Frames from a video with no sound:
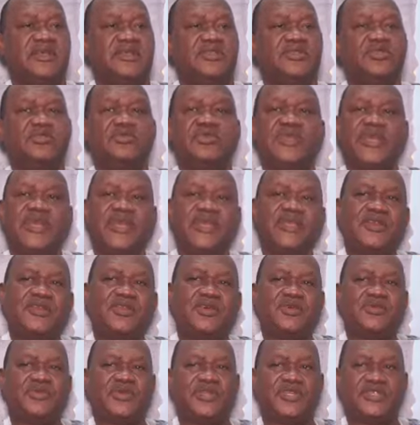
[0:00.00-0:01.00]
you'd
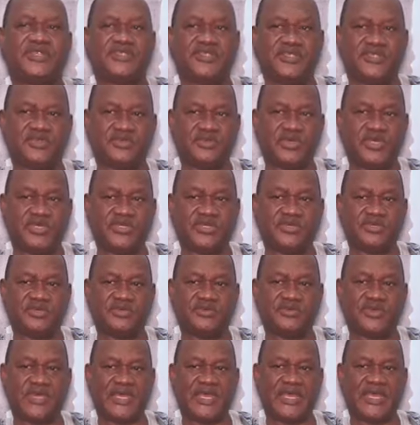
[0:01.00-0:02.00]
end up in a
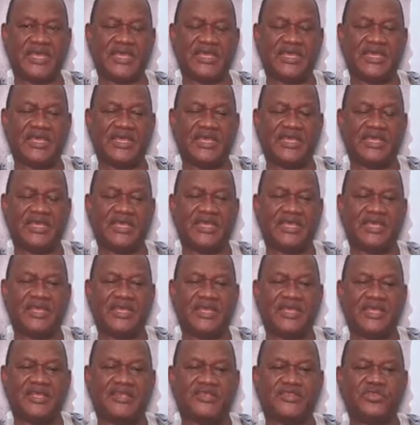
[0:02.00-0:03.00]
situation where
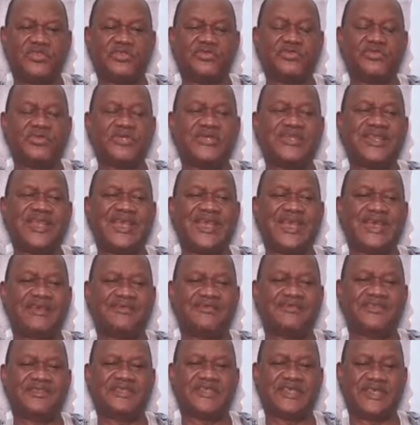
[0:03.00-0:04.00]
you wouldn't
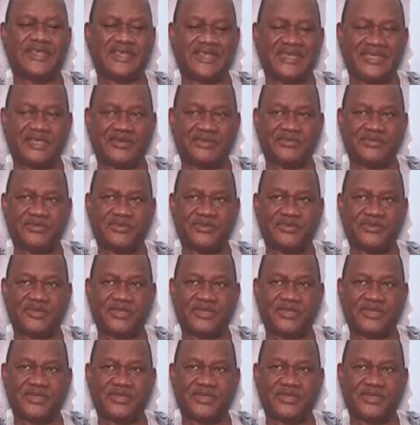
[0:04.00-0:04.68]
have time